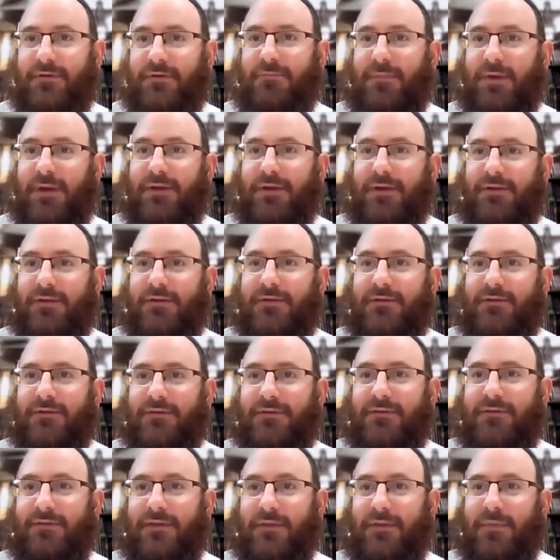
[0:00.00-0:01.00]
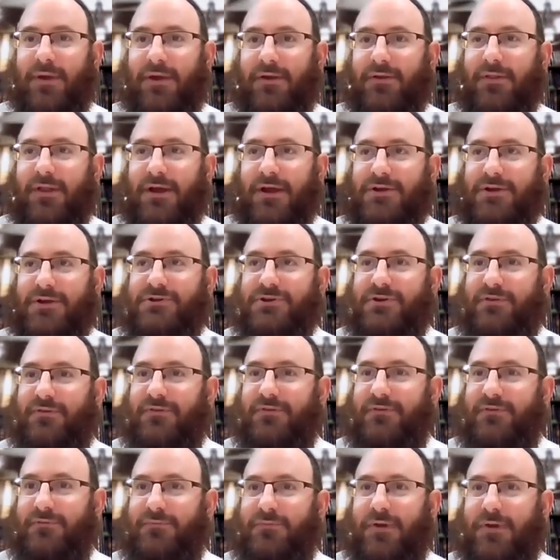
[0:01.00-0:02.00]
They made they made
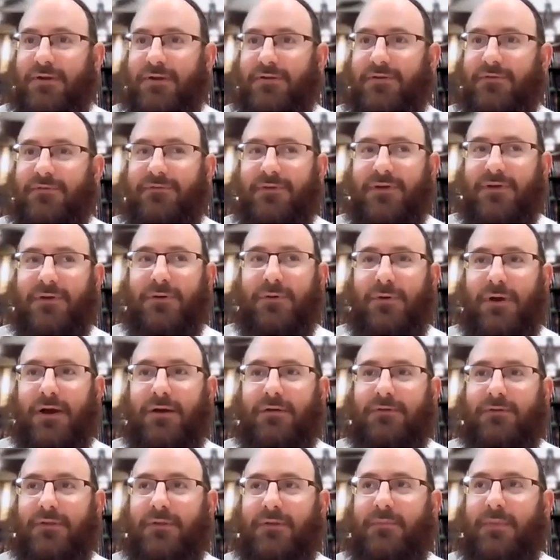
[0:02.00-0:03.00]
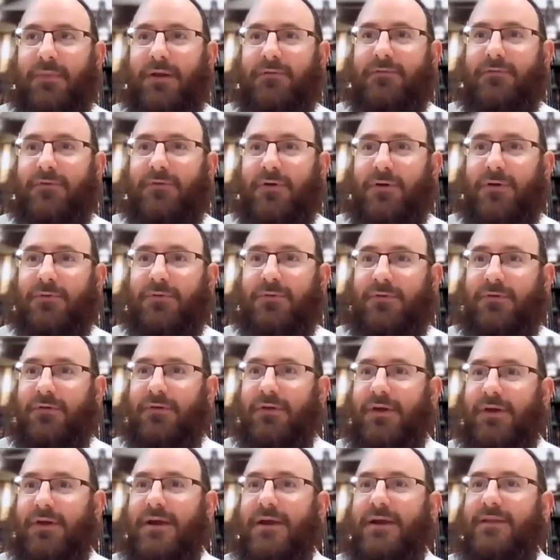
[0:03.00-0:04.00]
elections. They had to figure out. They made a vote.
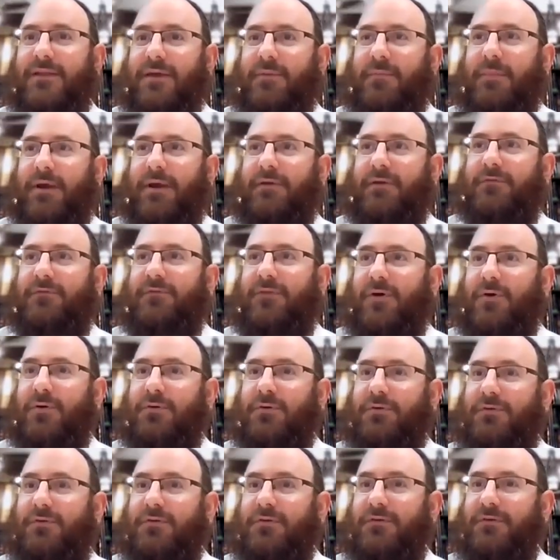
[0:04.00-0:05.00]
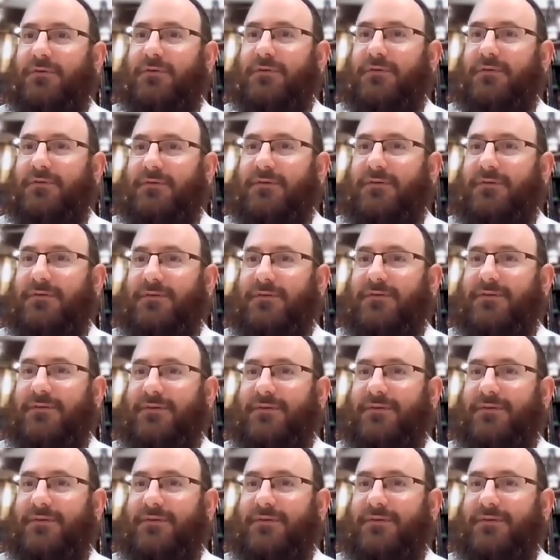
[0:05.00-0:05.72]
They, they made a vote. Oh,